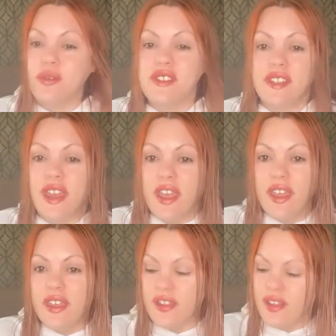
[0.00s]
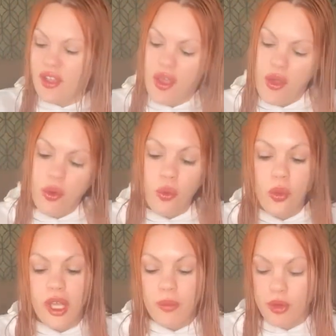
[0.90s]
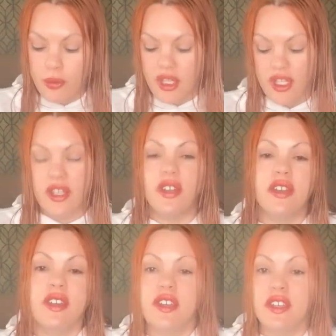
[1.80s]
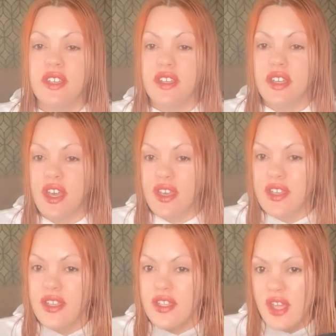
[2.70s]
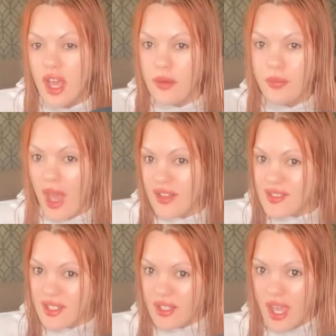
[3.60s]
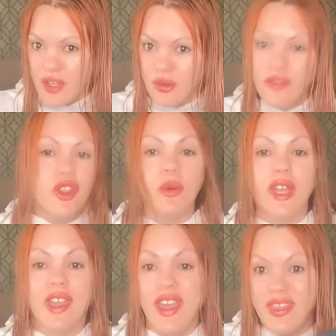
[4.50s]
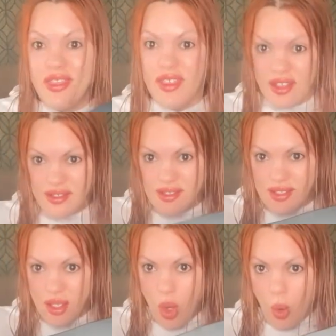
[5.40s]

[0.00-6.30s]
today we will be unboxing and reviewing this.